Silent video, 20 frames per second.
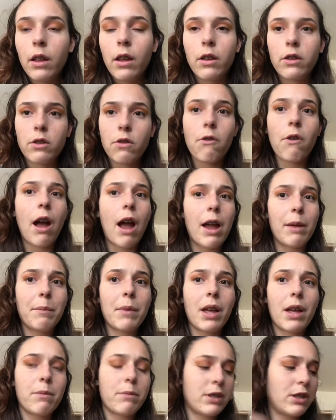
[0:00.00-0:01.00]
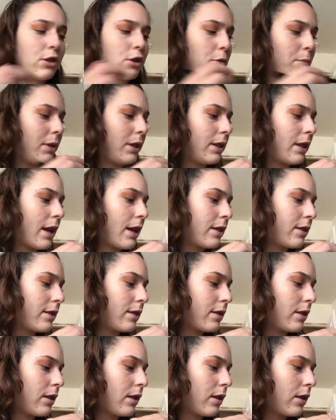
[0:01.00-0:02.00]
So I'm assuming
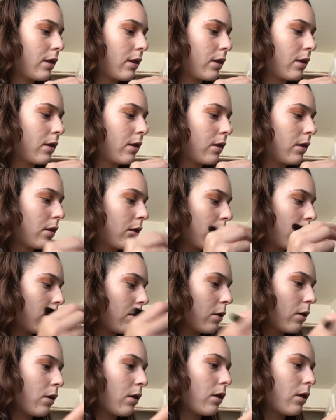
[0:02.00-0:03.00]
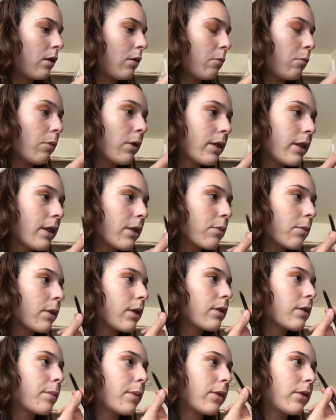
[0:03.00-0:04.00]
that's what this
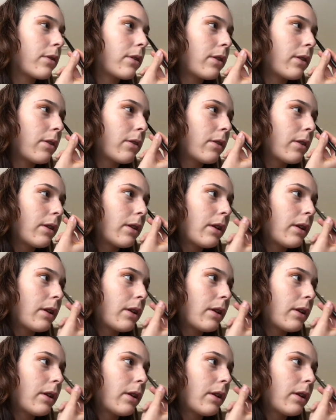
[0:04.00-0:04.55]
one's supposed to do.